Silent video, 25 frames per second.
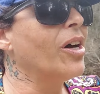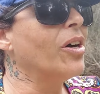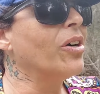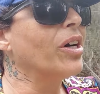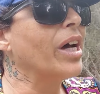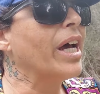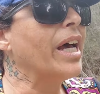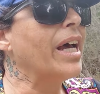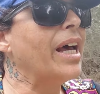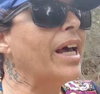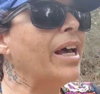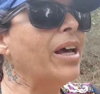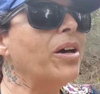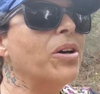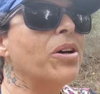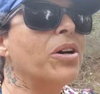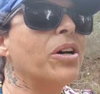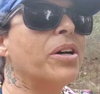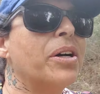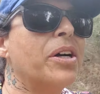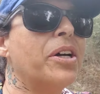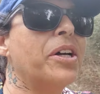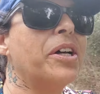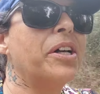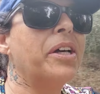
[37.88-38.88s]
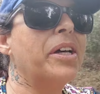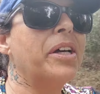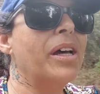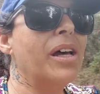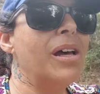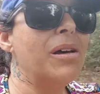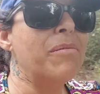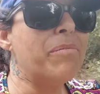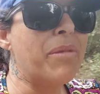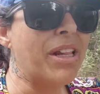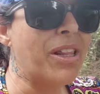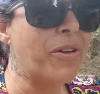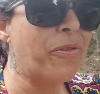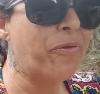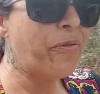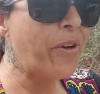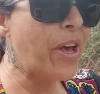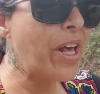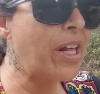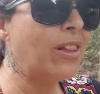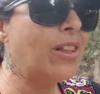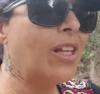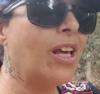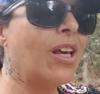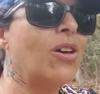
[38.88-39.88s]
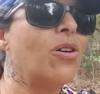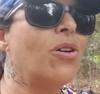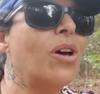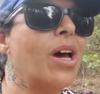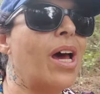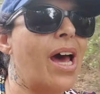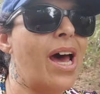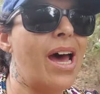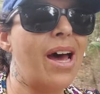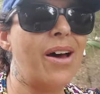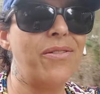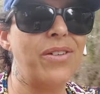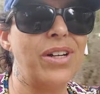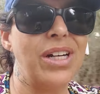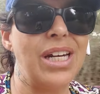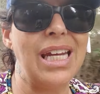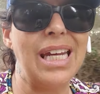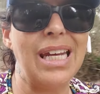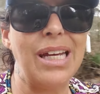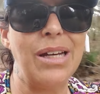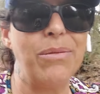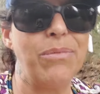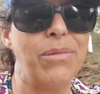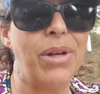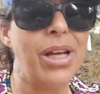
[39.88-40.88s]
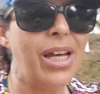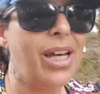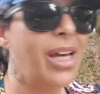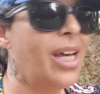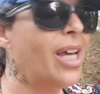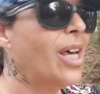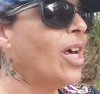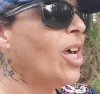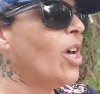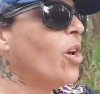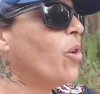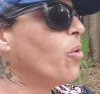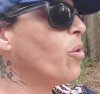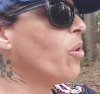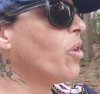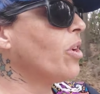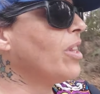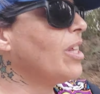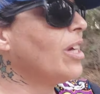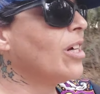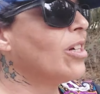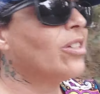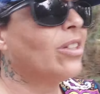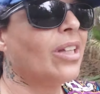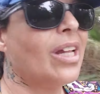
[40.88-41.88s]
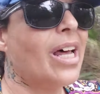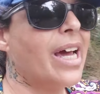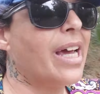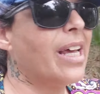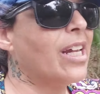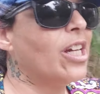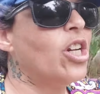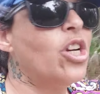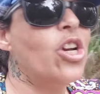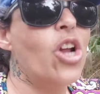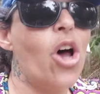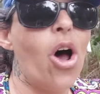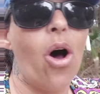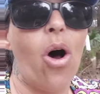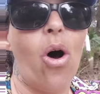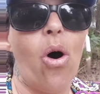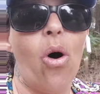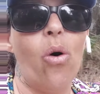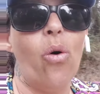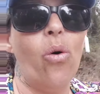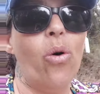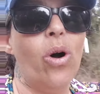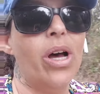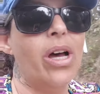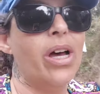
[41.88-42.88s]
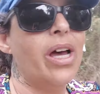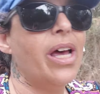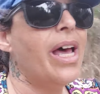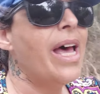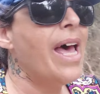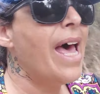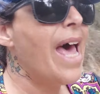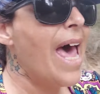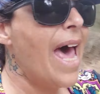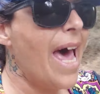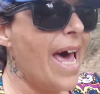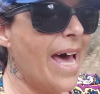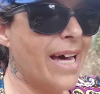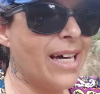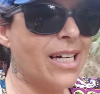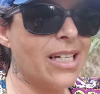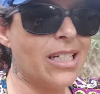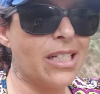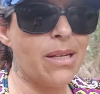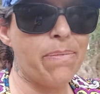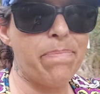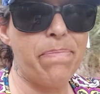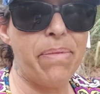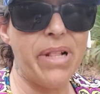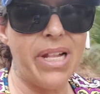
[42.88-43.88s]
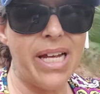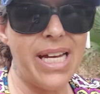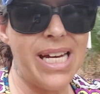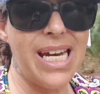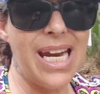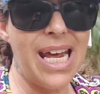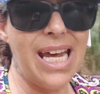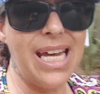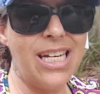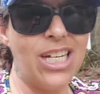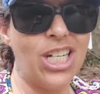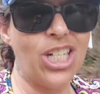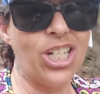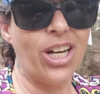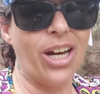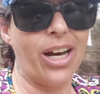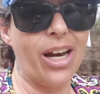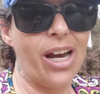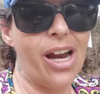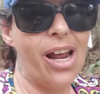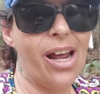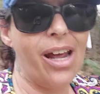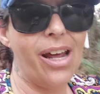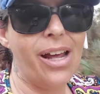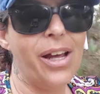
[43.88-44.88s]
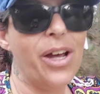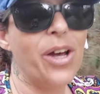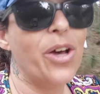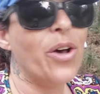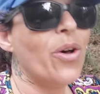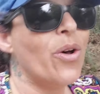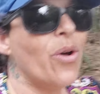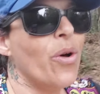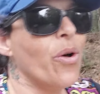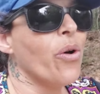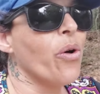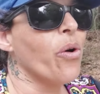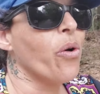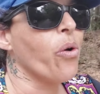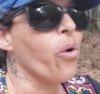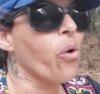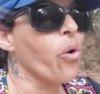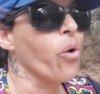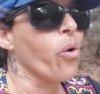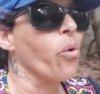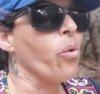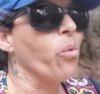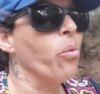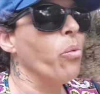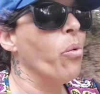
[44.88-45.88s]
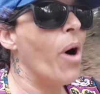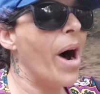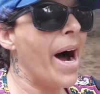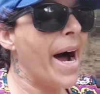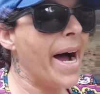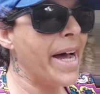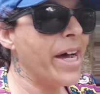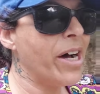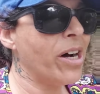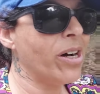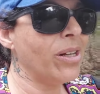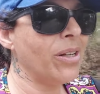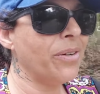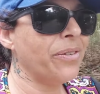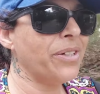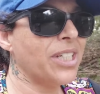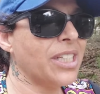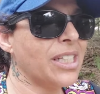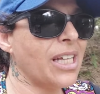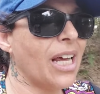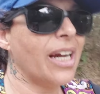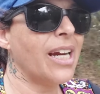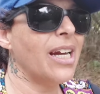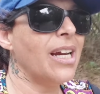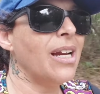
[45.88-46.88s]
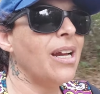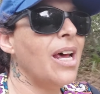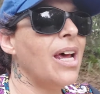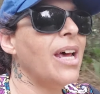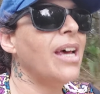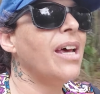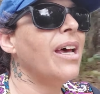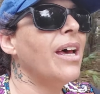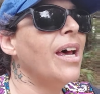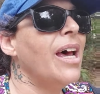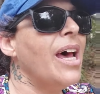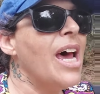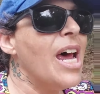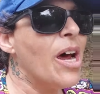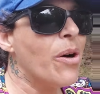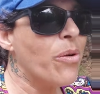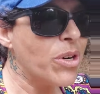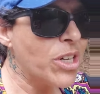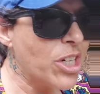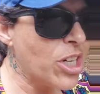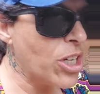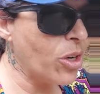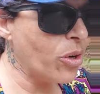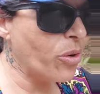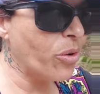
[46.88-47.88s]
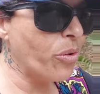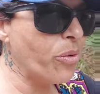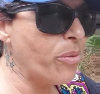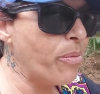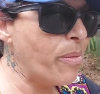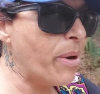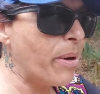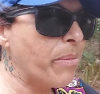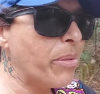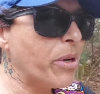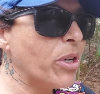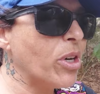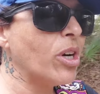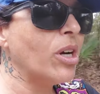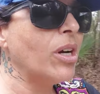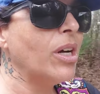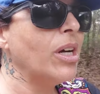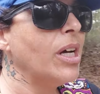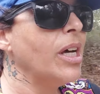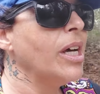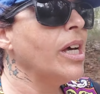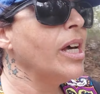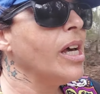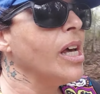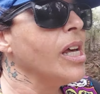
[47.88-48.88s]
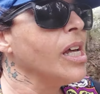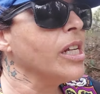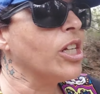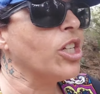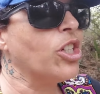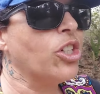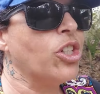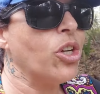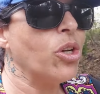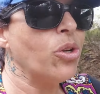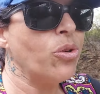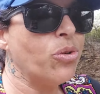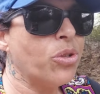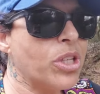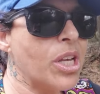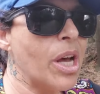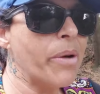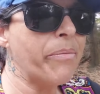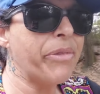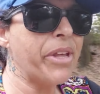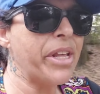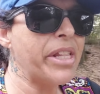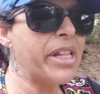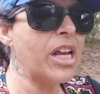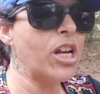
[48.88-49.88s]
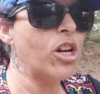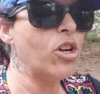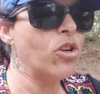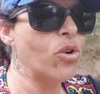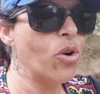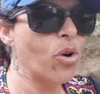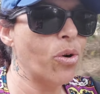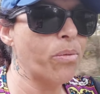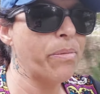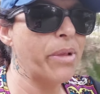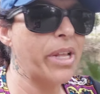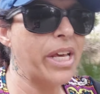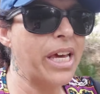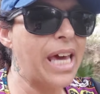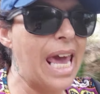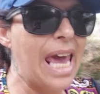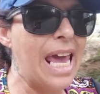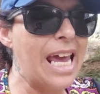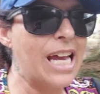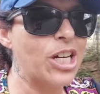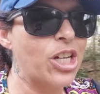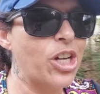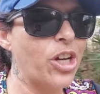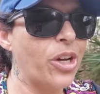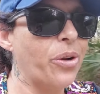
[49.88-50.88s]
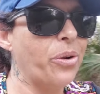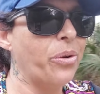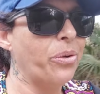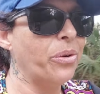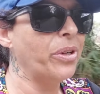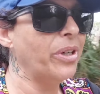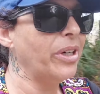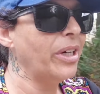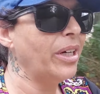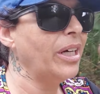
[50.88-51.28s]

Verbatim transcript: Okay? By the faith that you have in Him, where there's like no explanation why all of a sudden. I want you to remember to do something that you normally can't do.